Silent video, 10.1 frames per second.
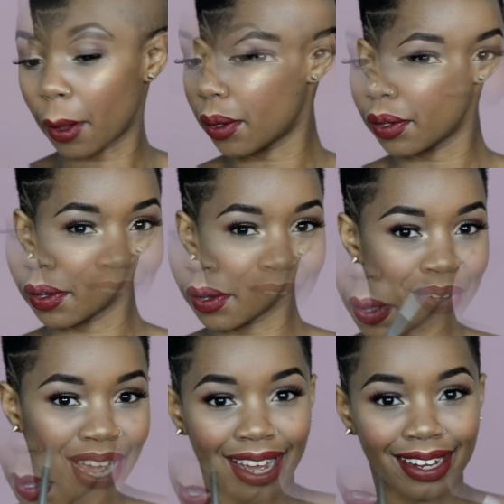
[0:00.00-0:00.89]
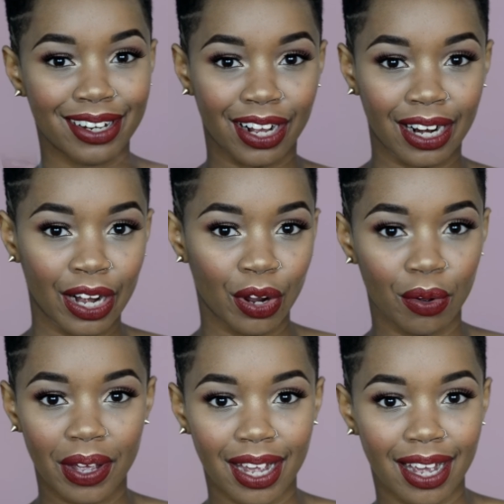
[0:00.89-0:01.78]
So now we are
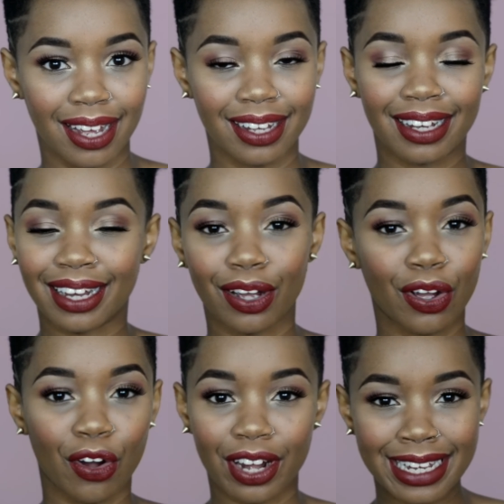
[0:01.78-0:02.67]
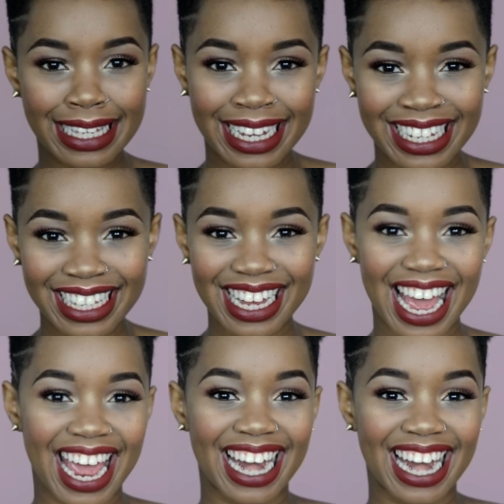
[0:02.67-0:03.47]
glowing goddesses.